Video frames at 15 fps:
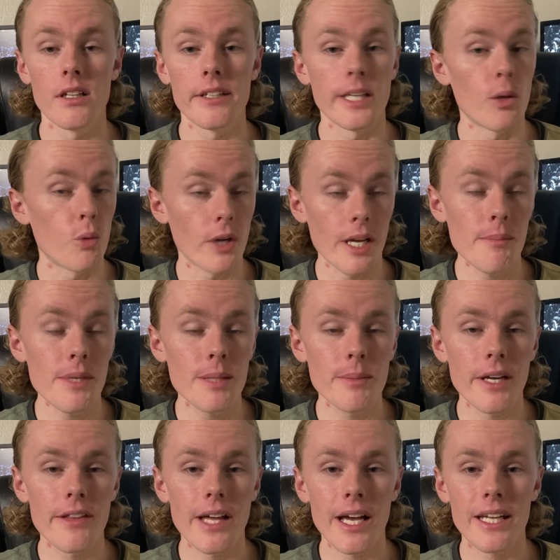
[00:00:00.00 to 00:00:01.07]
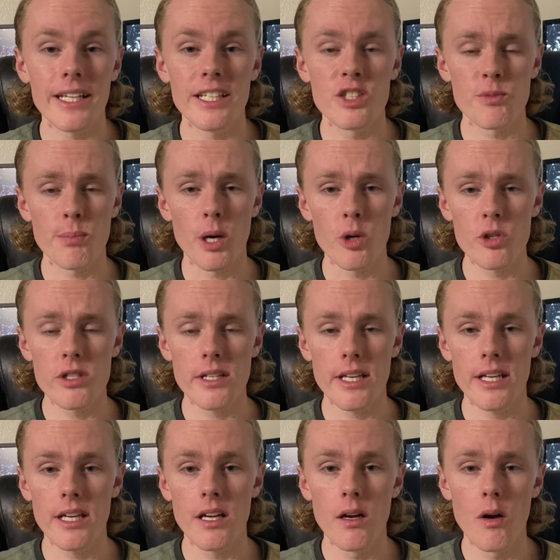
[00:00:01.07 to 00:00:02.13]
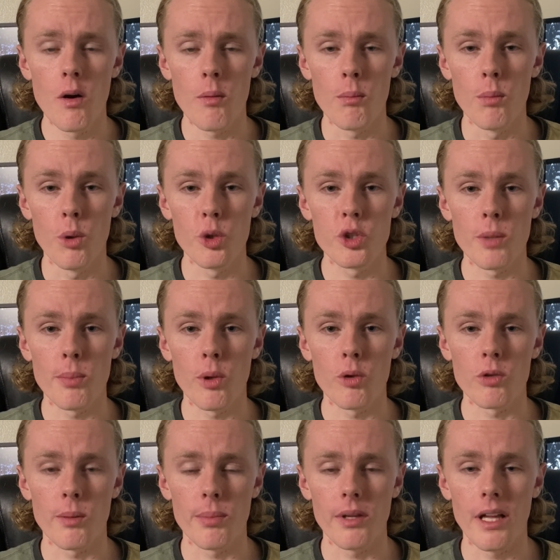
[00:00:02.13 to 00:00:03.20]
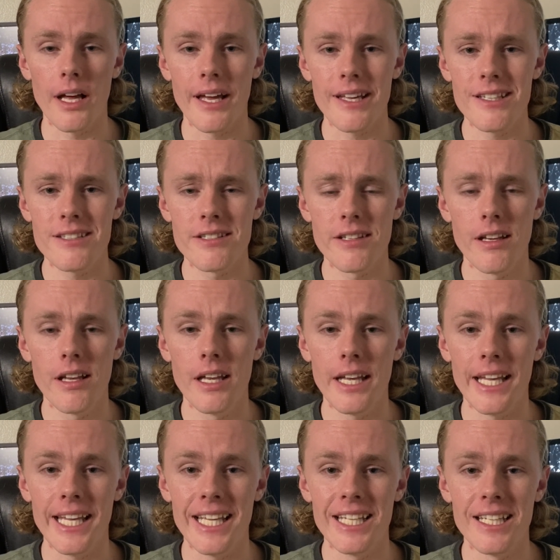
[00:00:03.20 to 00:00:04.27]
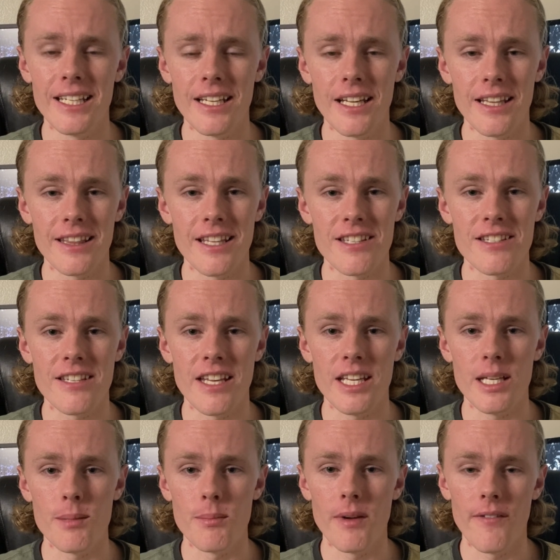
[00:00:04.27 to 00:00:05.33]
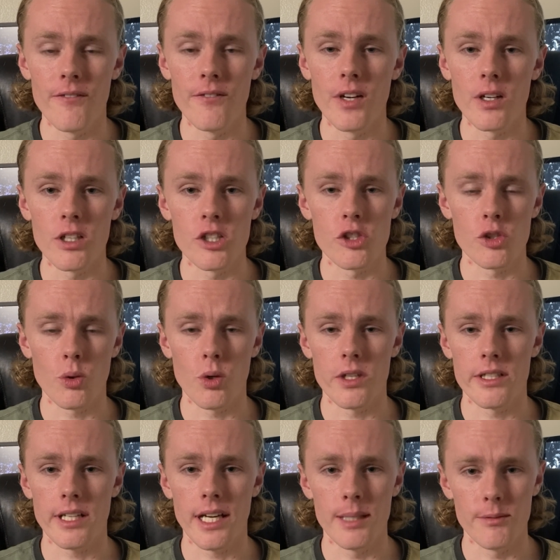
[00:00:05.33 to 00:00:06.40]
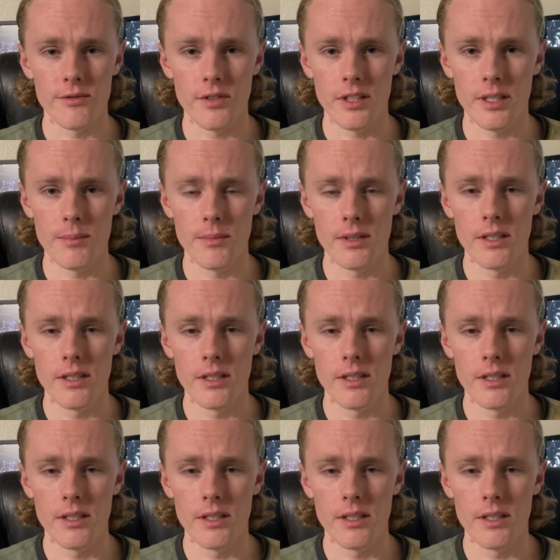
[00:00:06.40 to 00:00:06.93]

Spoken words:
Now what I mean by that is posting multiple replies in the same very short time frame.